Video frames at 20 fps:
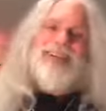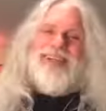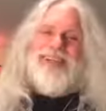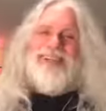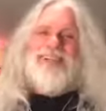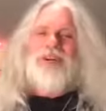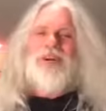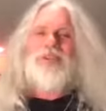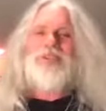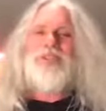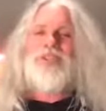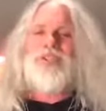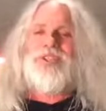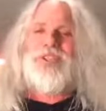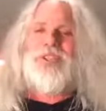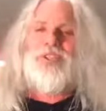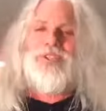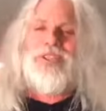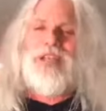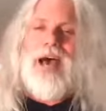those are the
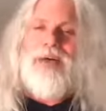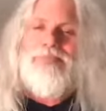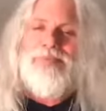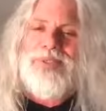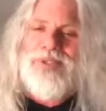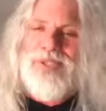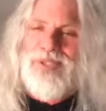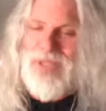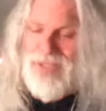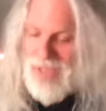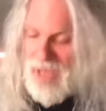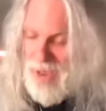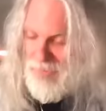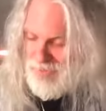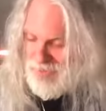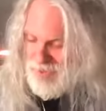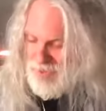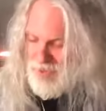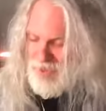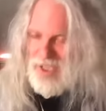two top
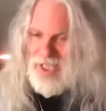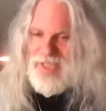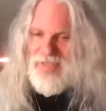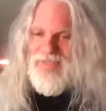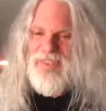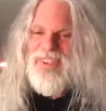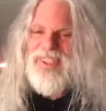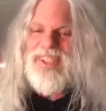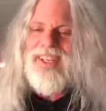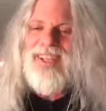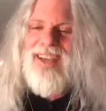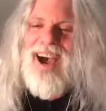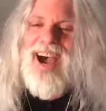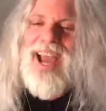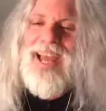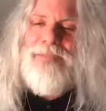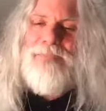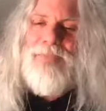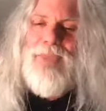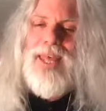stories for
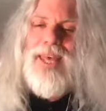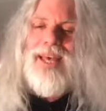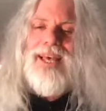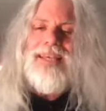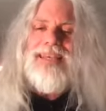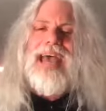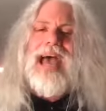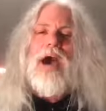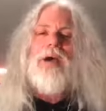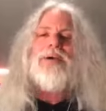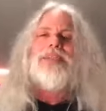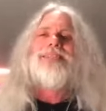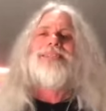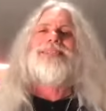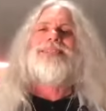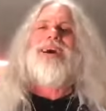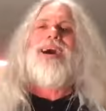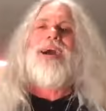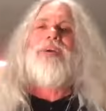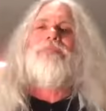tonight. Now it's
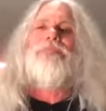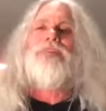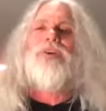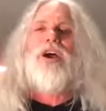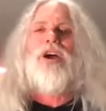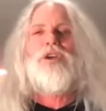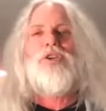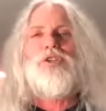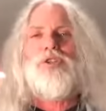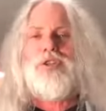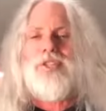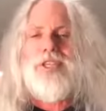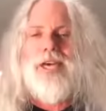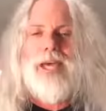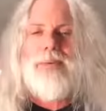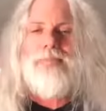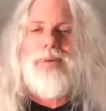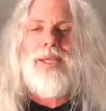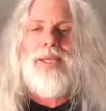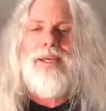time for our new
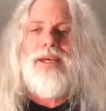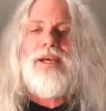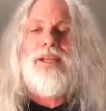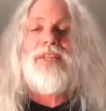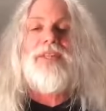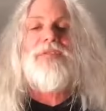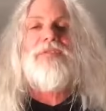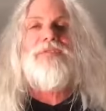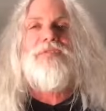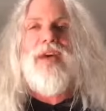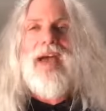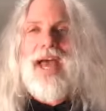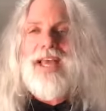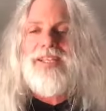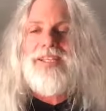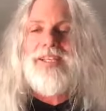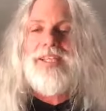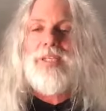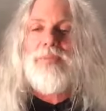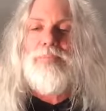segment, The
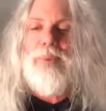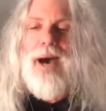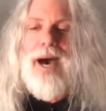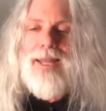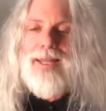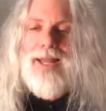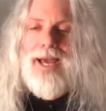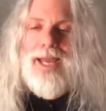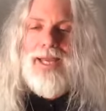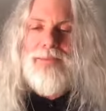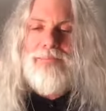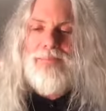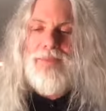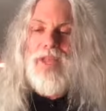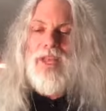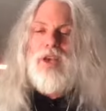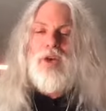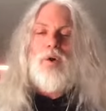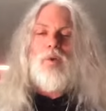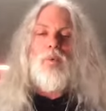Fascist Spotlight,
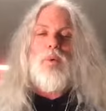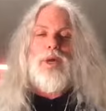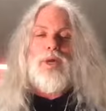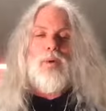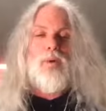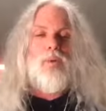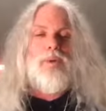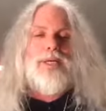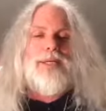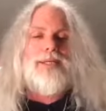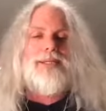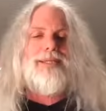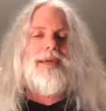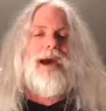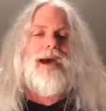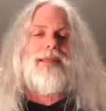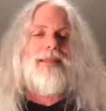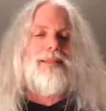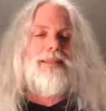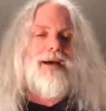where we
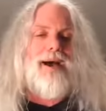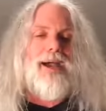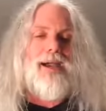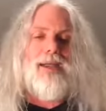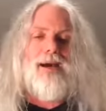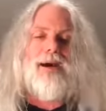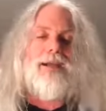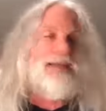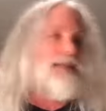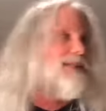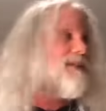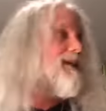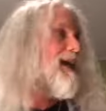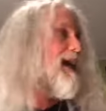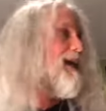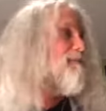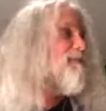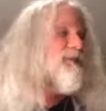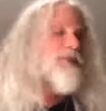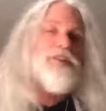shine a light on
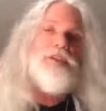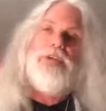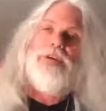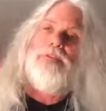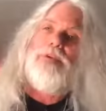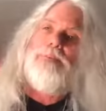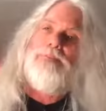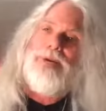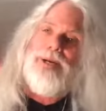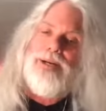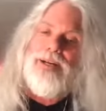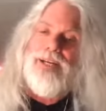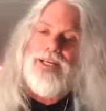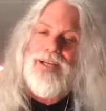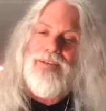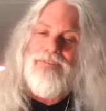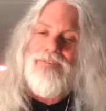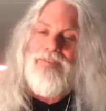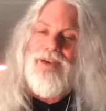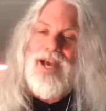examples of
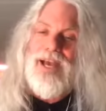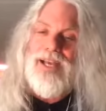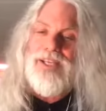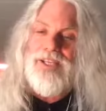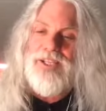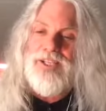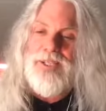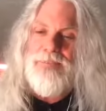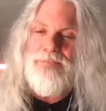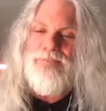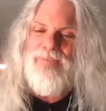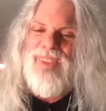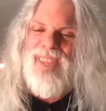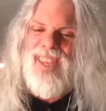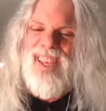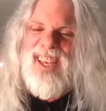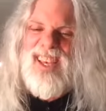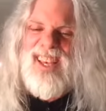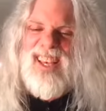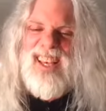American fascism.
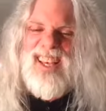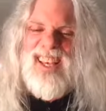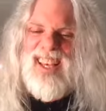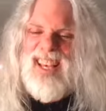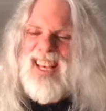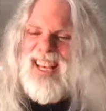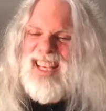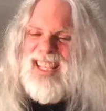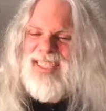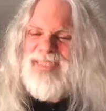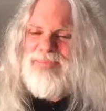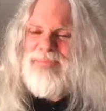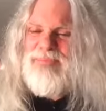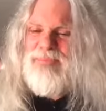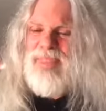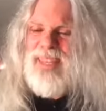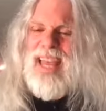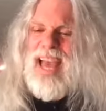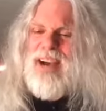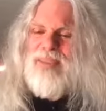
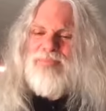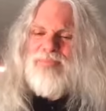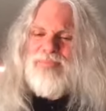Now,